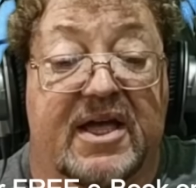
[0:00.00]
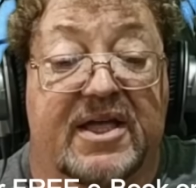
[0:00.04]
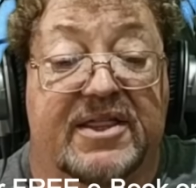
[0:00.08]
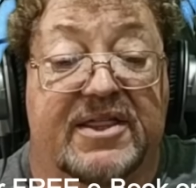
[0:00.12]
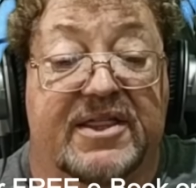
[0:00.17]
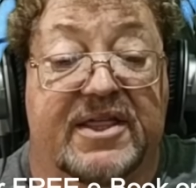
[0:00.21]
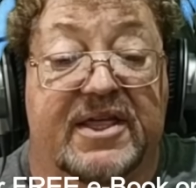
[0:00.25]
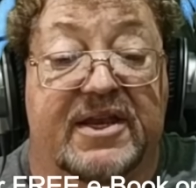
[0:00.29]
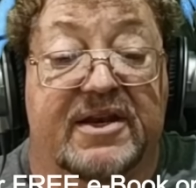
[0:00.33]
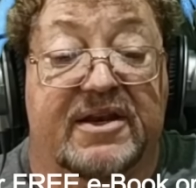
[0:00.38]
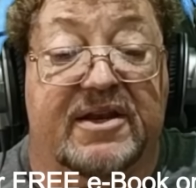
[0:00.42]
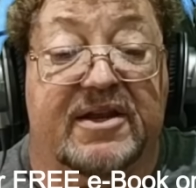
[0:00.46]

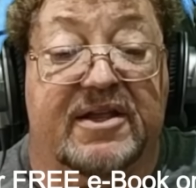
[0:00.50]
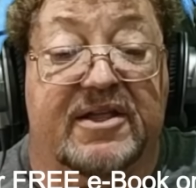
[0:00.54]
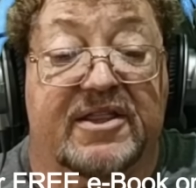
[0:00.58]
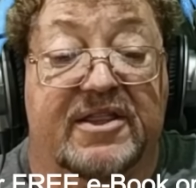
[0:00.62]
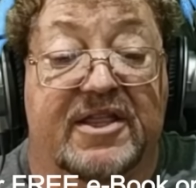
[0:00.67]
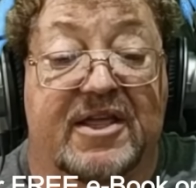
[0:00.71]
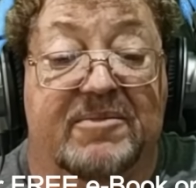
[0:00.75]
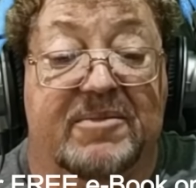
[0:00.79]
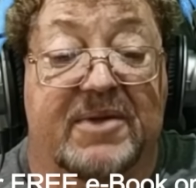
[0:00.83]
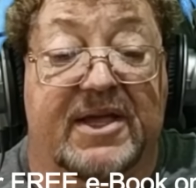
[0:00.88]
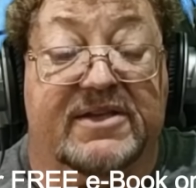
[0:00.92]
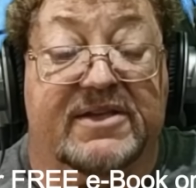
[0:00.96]
then they
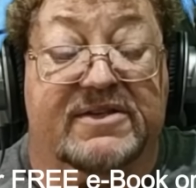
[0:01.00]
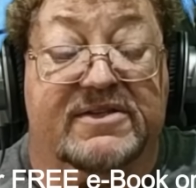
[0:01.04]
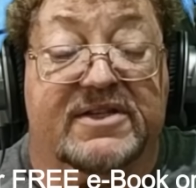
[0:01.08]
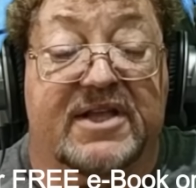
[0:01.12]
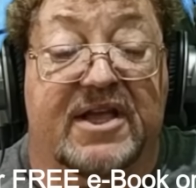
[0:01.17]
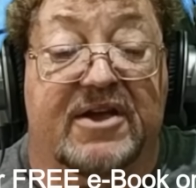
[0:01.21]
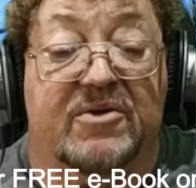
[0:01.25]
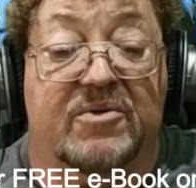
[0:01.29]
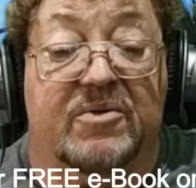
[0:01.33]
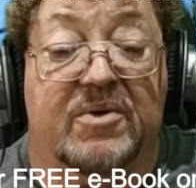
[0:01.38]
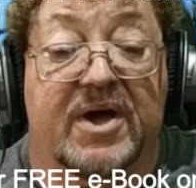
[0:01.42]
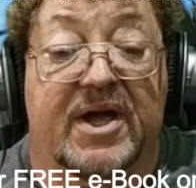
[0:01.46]
may stay
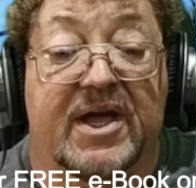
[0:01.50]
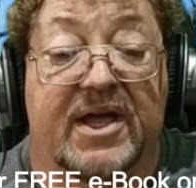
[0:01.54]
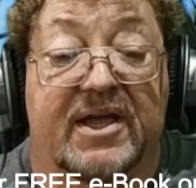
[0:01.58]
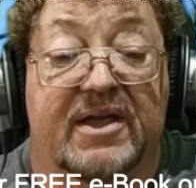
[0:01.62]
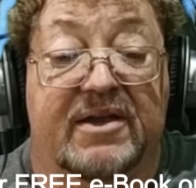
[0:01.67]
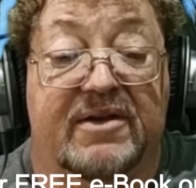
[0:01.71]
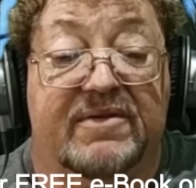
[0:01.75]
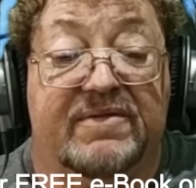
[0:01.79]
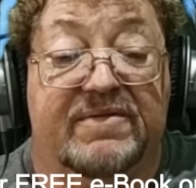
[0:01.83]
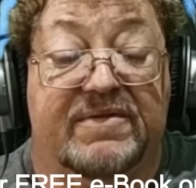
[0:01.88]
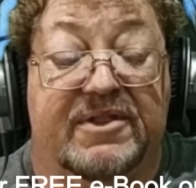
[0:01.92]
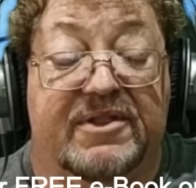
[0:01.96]
away
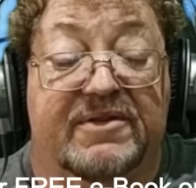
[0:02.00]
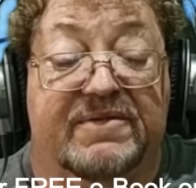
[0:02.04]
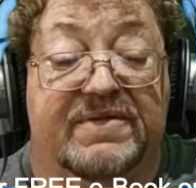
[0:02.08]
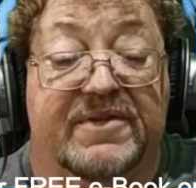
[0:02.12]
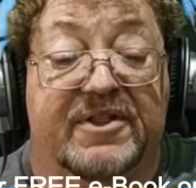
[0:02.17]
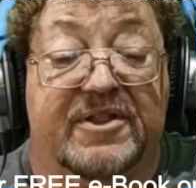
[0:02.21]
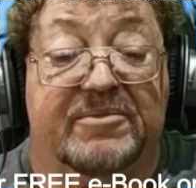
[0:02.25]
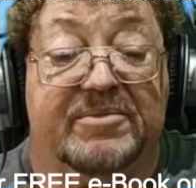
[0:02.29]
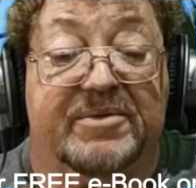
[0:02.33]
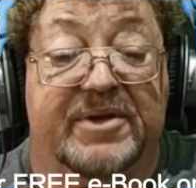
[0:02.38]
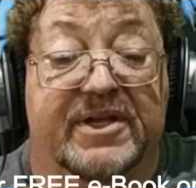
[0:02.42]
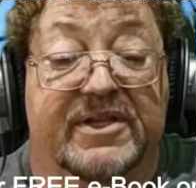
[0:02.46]
from the
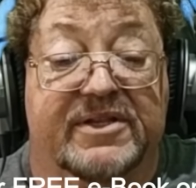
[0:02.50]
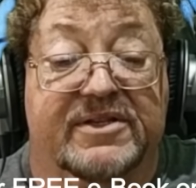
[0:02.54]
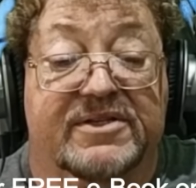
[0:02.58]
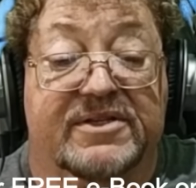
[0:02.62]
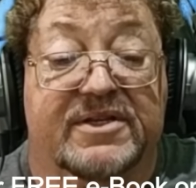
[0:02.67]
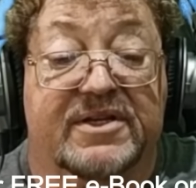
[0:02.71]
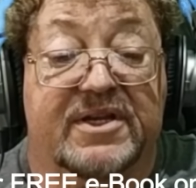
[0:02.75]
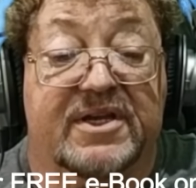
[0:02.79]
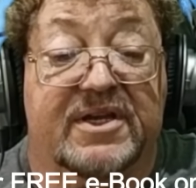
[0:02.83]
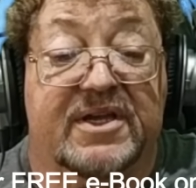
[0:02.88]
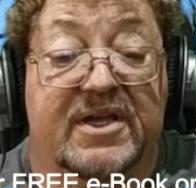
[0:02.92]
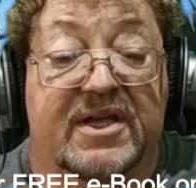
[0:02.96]
Philippines,
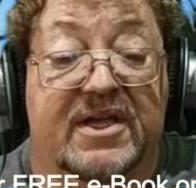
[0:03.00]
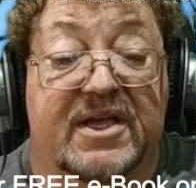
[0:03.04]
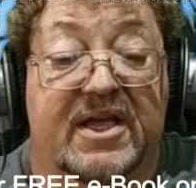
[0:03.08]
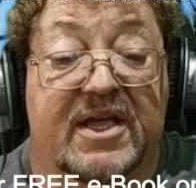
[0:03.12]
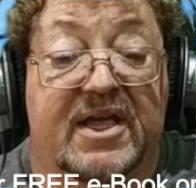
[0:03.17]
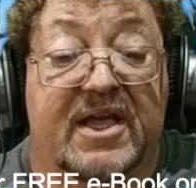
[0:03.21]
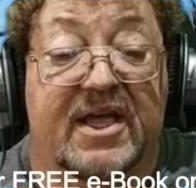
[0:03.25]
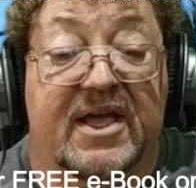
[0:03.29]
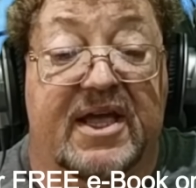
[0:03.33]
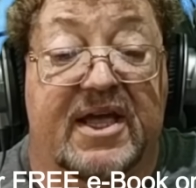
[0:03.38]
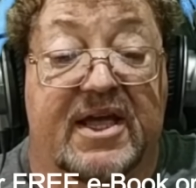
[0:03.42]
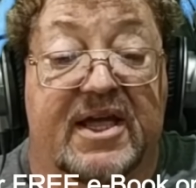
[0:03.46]

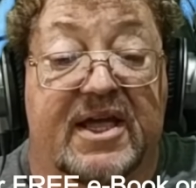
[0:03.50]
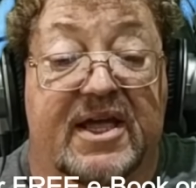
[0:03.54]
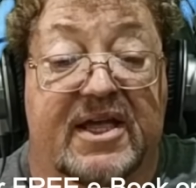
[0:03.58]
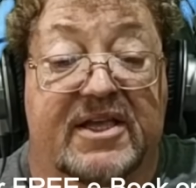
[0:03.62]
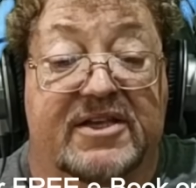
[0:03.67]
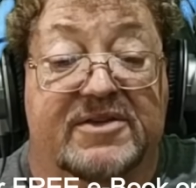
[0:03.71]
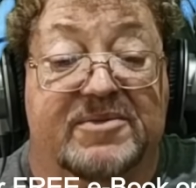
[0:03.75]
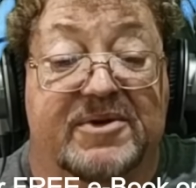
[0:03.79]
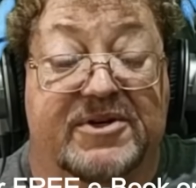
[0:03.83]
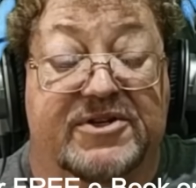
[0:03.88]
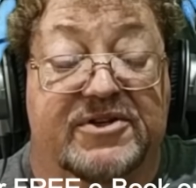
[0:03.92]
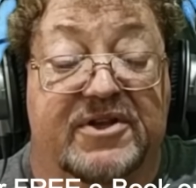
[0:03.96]

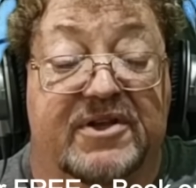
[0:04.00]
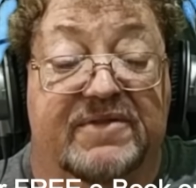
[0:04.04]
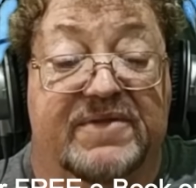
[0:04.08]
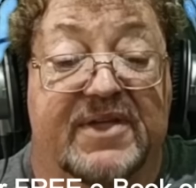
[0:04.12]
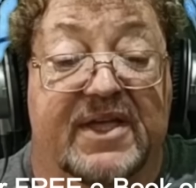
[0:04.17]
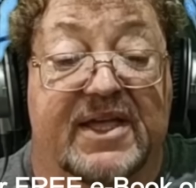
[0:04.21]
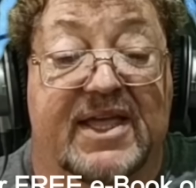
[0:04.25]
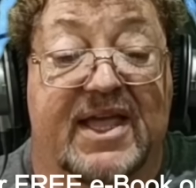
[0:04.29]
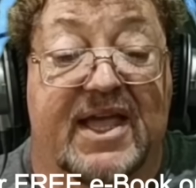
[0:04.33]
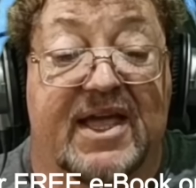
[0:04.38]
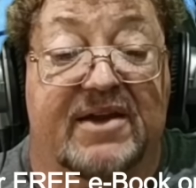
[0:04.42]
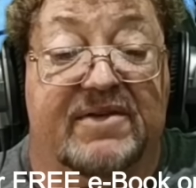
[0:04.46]
especially if they
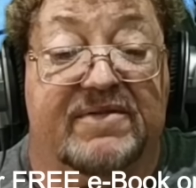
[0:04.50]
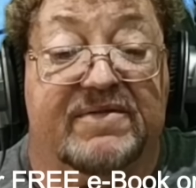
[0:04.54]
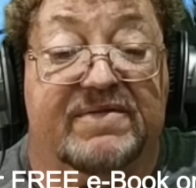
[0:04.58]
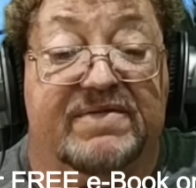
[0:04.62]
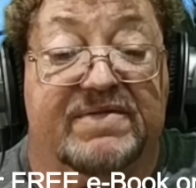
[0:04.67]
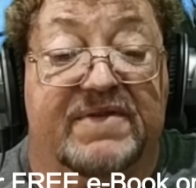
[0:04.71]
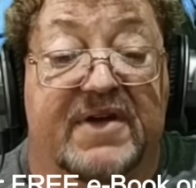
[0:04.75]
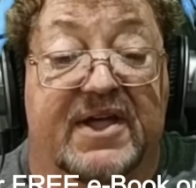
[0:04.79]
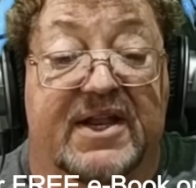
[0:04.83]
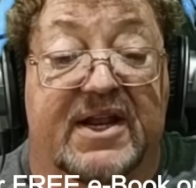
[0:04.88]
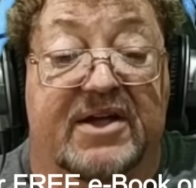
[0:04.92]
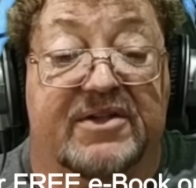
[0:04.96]
can't
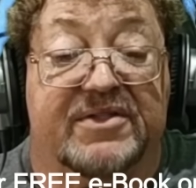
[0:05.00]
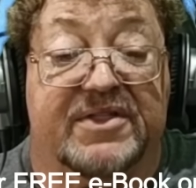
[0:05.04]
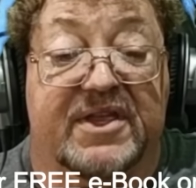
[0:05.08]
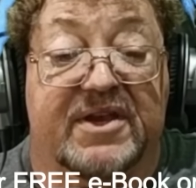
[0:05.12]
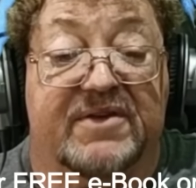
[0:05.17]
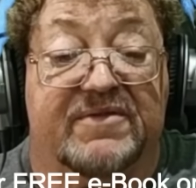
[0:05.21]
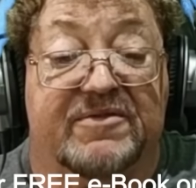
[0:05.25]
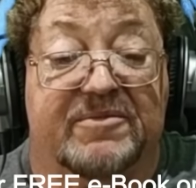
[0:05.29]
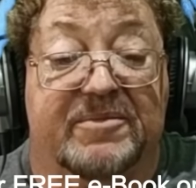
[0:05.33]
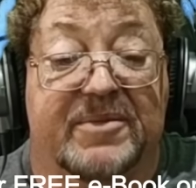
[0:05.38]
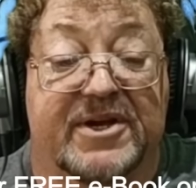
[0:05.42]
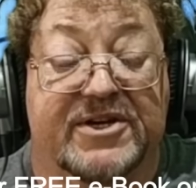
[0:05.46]
find out the
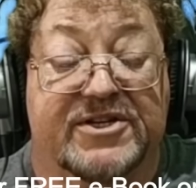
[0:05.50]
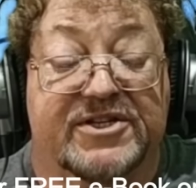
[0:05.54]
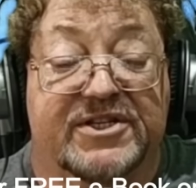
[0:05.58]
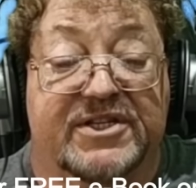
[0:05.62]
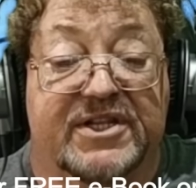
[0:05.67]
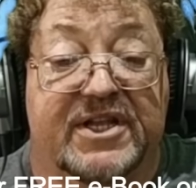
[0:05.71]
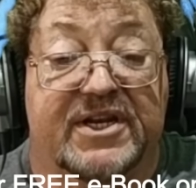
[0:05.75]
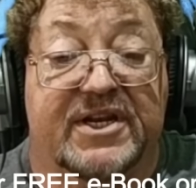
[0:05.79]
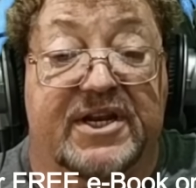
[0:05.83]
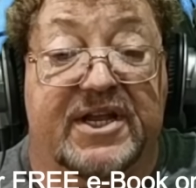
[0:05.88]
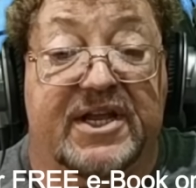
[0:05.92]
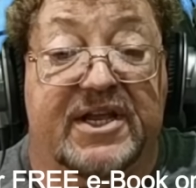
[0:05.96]
information
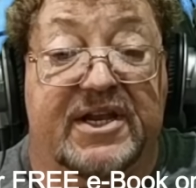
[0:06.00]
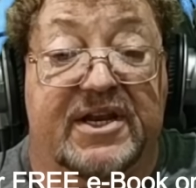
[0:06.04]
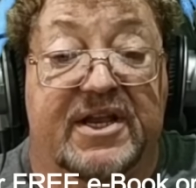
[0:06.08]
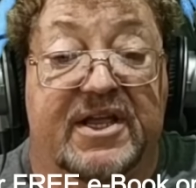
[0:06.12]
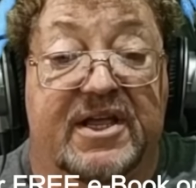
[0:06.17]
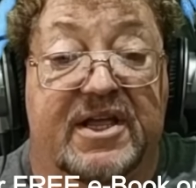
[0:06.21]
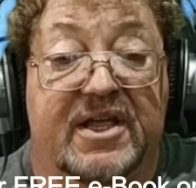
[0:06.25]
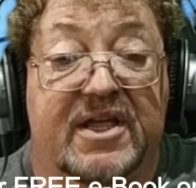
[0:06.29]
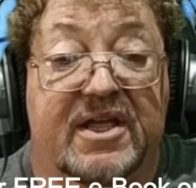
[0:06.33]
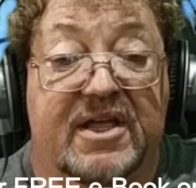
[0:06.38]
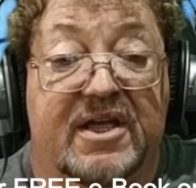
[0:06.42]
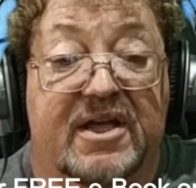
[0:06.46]
they need
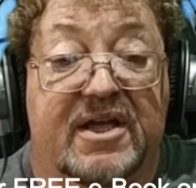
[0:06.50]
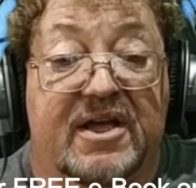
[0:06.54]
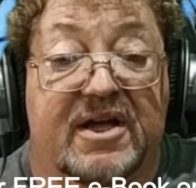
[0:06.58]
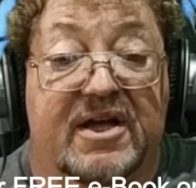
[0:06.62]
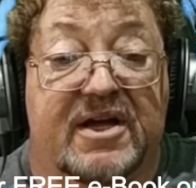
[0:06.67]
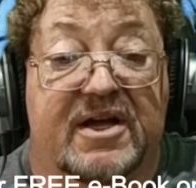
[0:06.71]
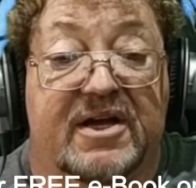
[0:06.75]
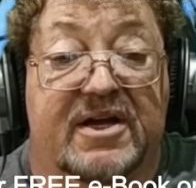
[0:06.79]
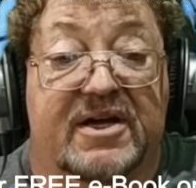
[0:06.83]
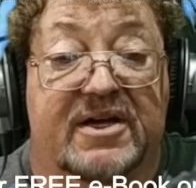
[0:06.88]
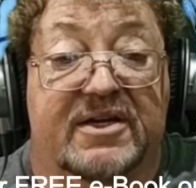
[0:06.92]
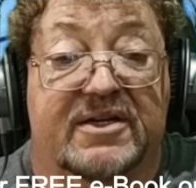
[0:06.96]

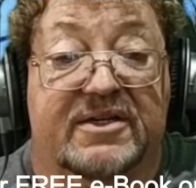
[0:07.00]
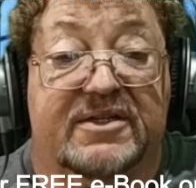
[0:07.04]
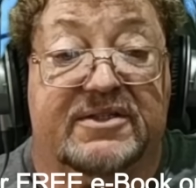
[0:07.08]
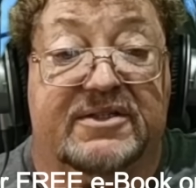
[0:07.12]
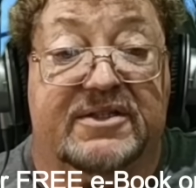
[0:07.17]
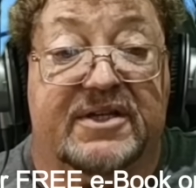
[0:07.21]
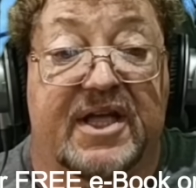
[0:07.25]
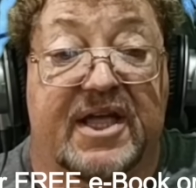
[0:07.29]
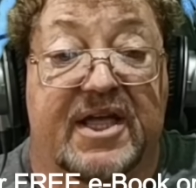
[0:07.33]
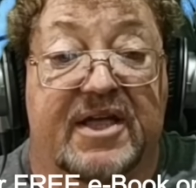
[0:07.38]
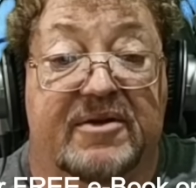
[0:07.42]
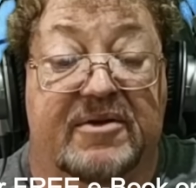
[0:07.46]

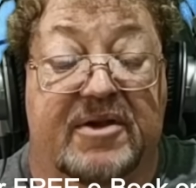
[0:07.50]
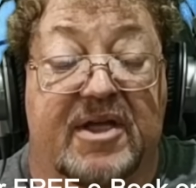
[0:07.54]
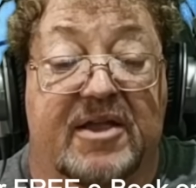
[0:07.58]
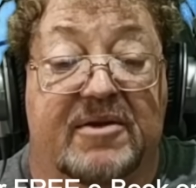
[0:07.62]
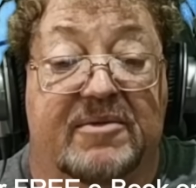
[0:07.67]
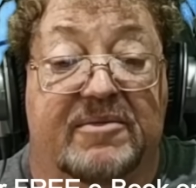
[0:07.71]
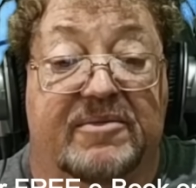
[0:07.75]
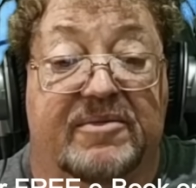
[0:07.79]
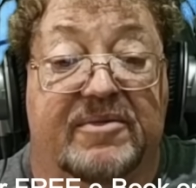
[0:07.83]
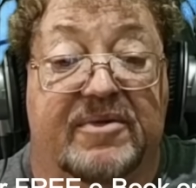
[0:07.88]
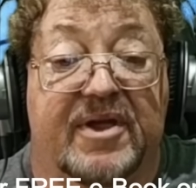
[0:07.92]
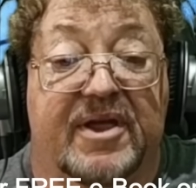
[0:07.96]

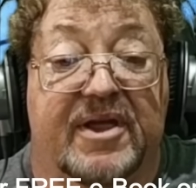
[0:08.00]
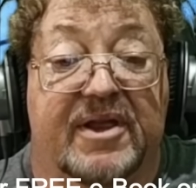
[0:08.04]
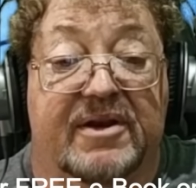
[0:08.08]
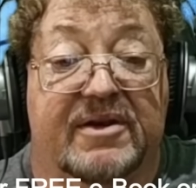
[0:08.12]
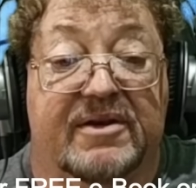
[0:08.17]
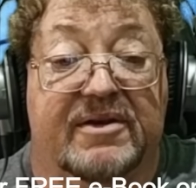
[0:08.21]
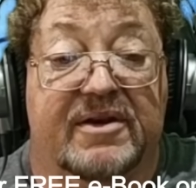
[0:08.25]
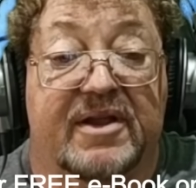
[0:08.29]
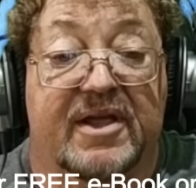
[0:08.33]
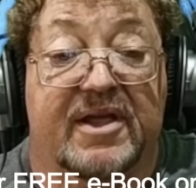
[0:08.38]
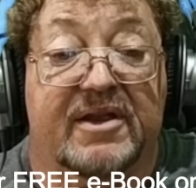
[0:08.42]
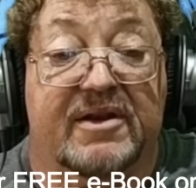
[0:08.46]

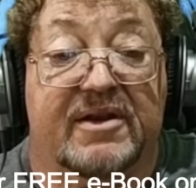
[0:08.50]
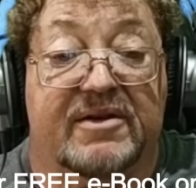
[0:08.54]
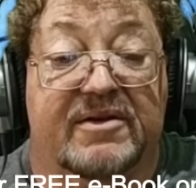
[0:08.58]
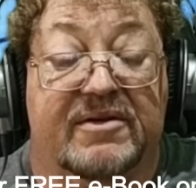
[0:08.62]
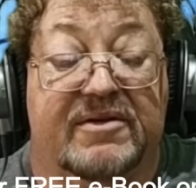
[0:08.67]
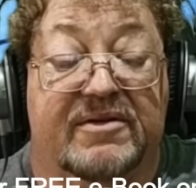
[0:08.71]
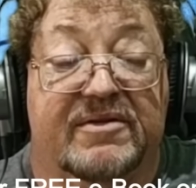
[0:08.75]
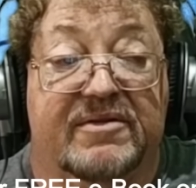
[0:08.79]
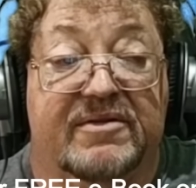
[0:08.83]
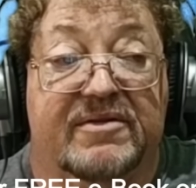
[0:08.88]
and